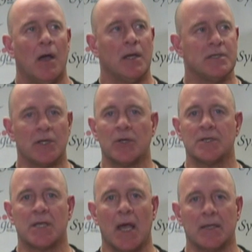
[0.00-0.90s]
He's a
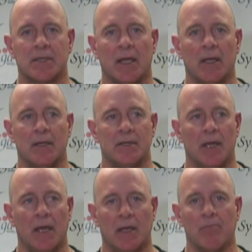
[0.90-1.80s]
good-sized kid.
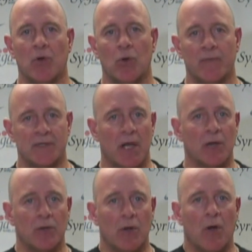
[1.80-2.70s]
He can move. He's got
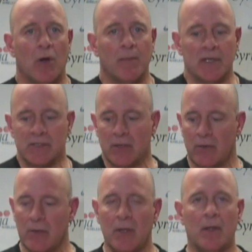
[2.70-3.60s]
a good arm, and
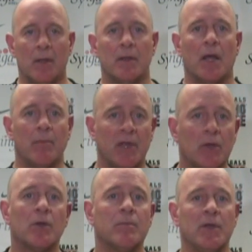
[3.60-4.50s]
so that'll be
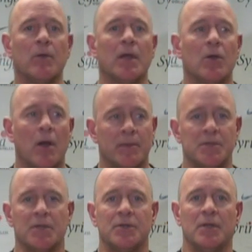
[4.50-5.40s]
good. It'll be great
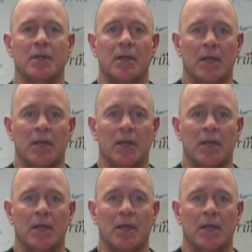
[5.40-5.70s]
competition,